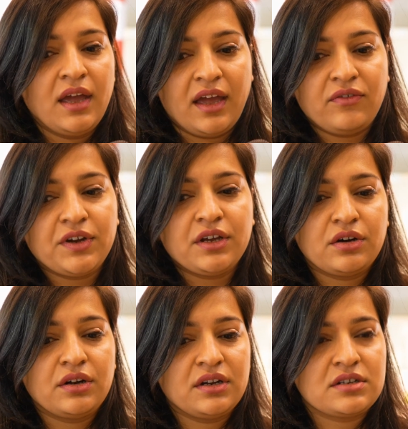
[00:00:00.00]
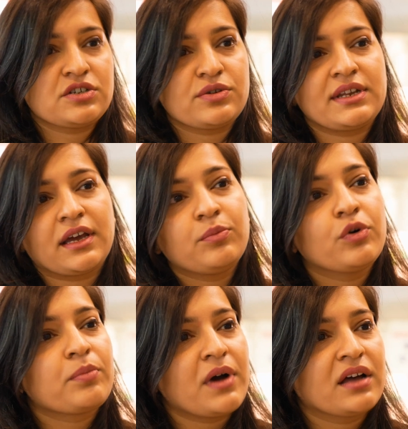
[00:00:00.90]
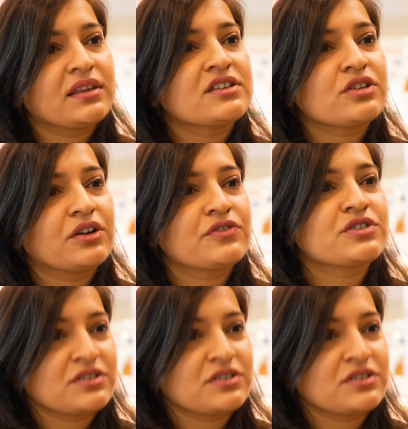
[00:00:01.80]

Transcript: Every year, Intergeo is like a bookmark that sort of